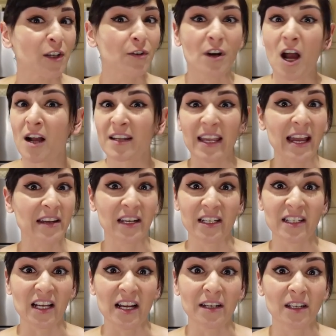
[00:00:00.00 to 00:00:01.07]
you're not getting
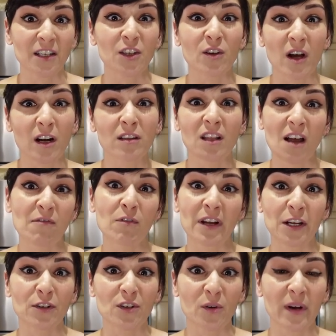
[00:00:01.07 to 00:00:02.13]
it done. You gotta love
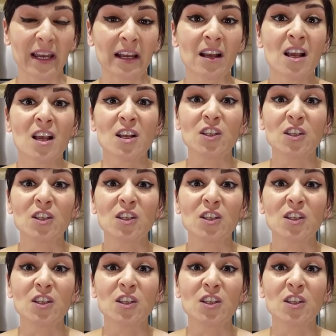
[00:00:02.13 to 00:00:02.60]
what you're doing.